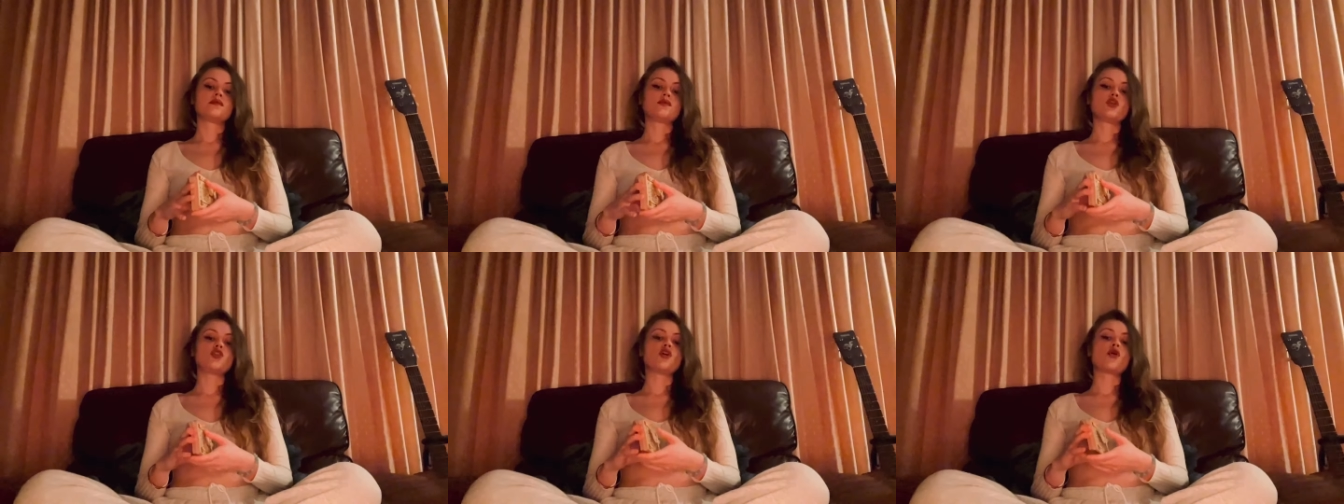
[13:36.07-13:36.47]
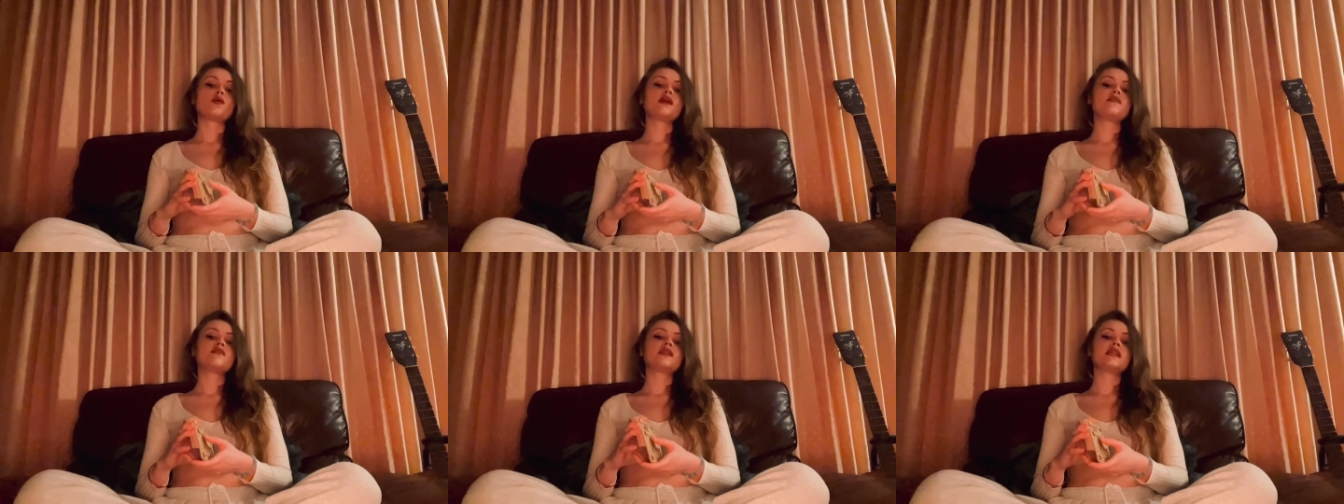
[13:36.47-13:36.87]
You don't
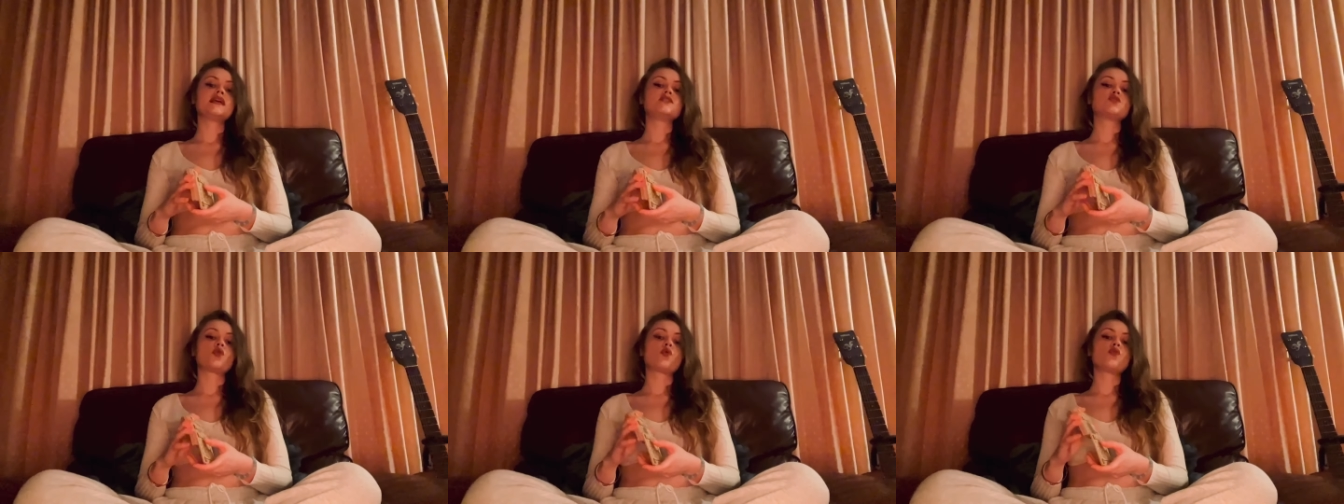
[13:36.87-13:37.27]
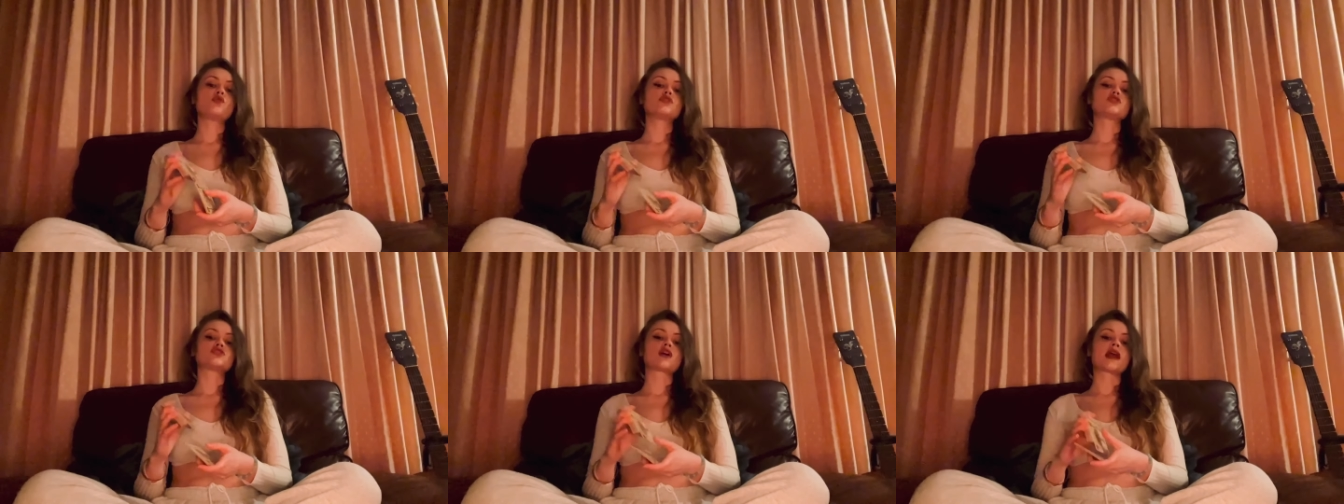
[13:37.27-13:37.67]
even need to
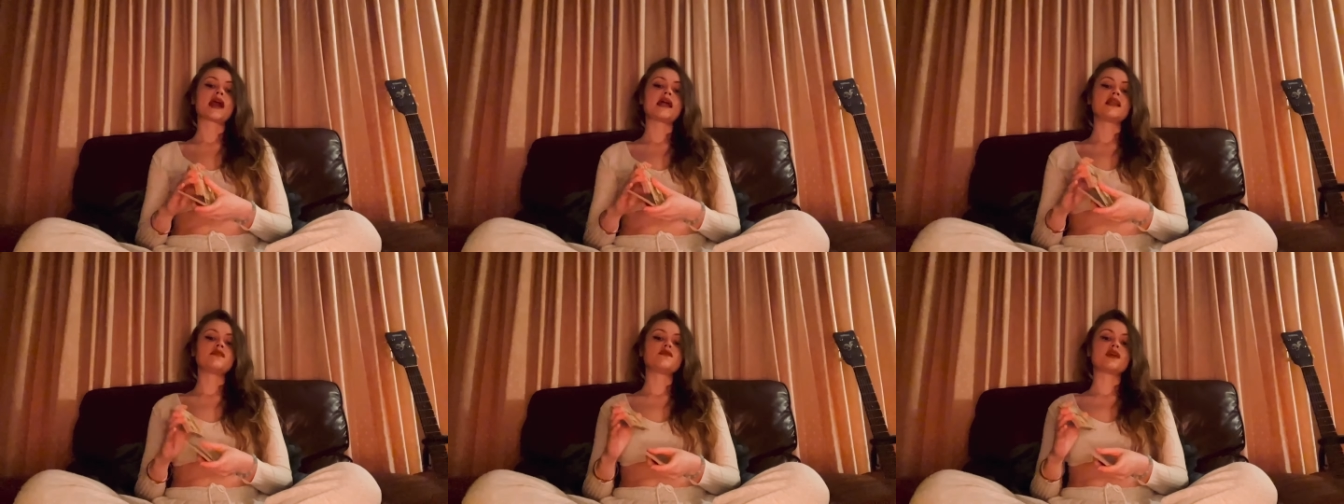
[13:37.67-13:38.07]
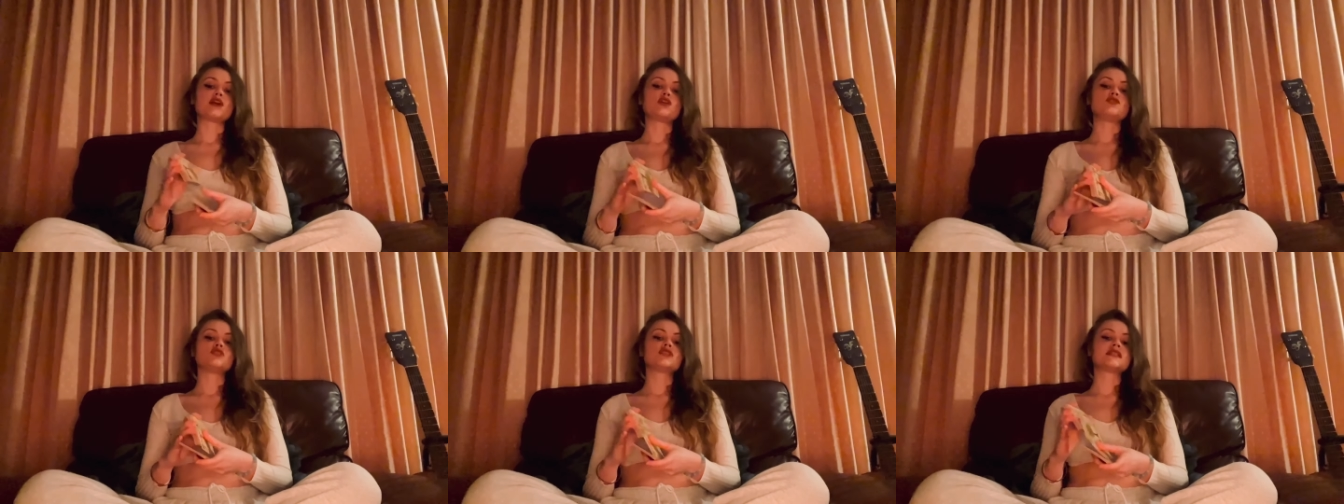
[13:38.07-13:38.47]
orchestrate anything.
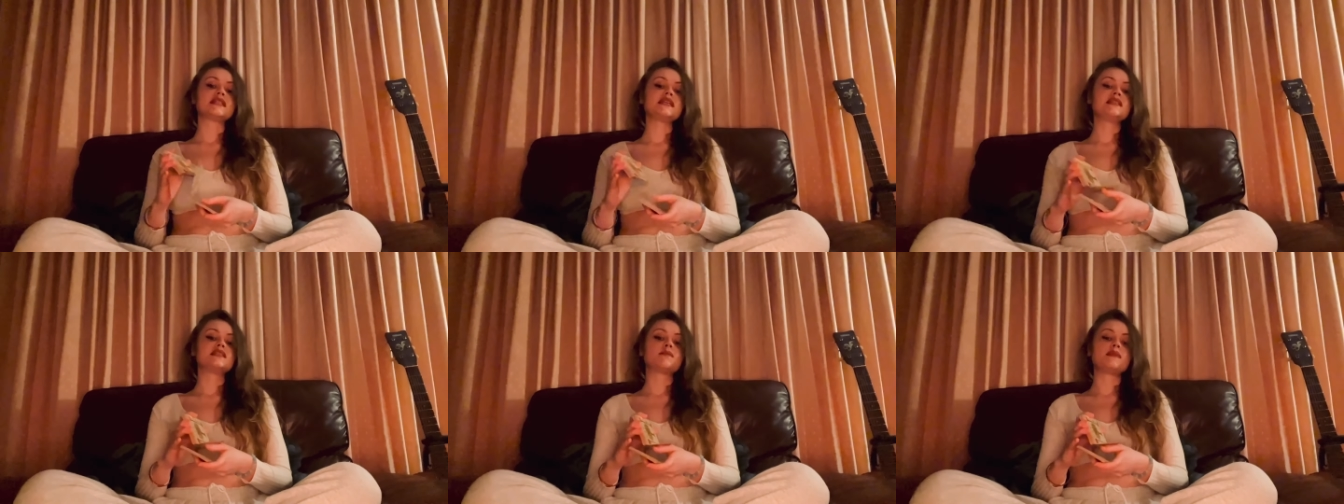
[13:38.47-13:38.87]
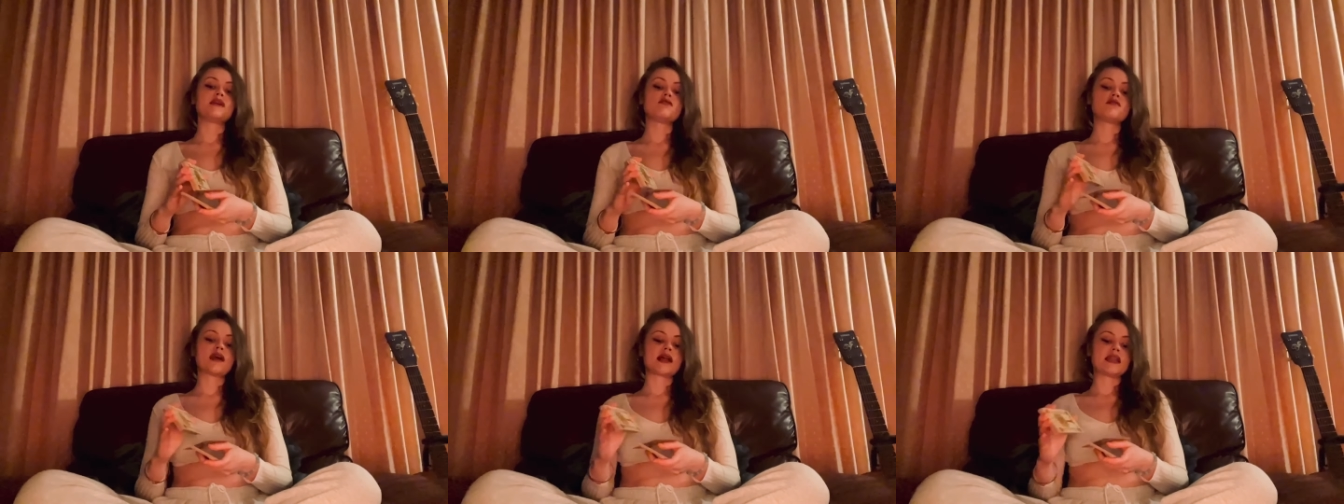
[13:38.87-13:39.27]
You just need to
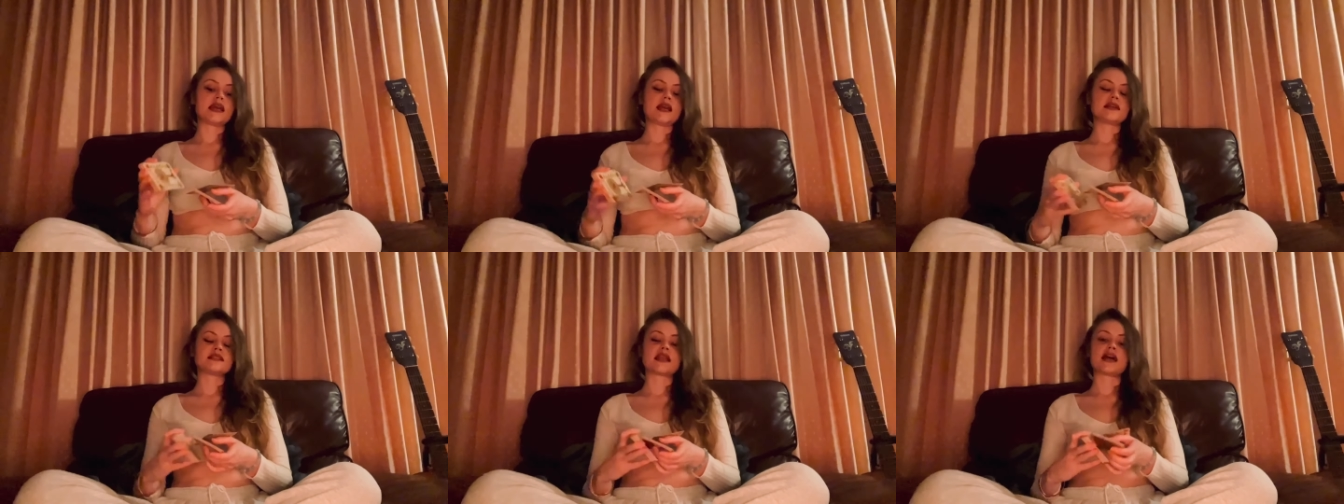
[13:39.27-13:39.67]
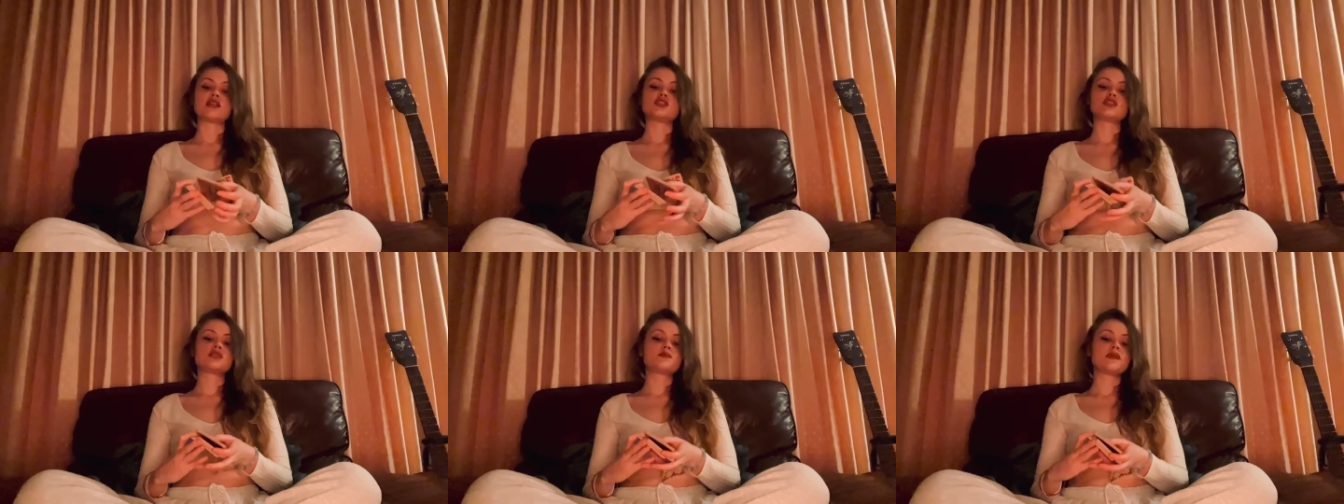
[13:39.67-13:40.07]
be ready. It's like,
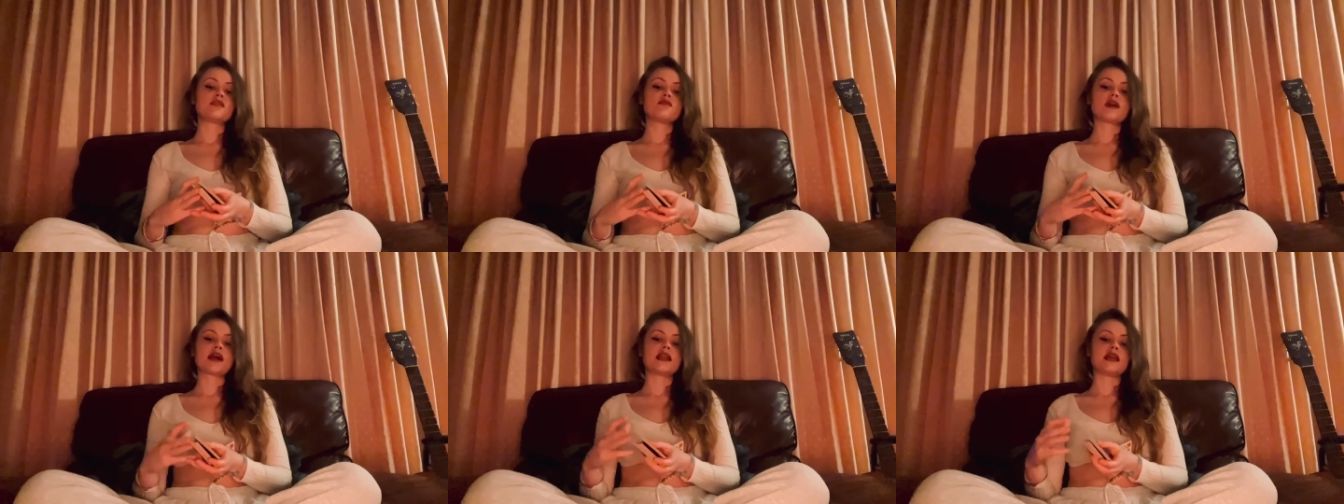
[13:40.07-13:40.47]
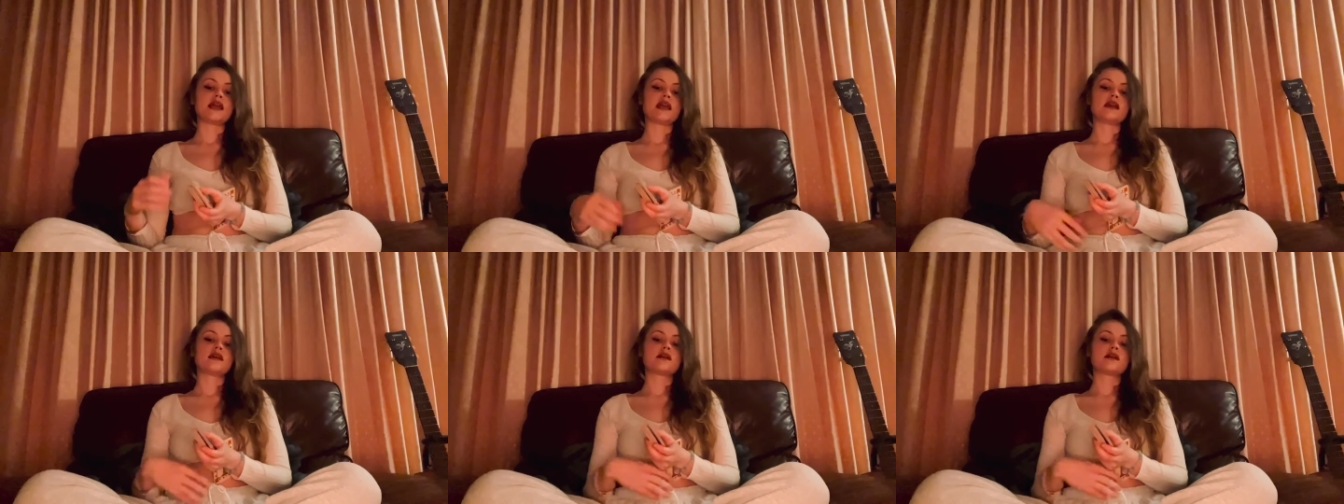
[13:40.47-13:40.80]
just be ready.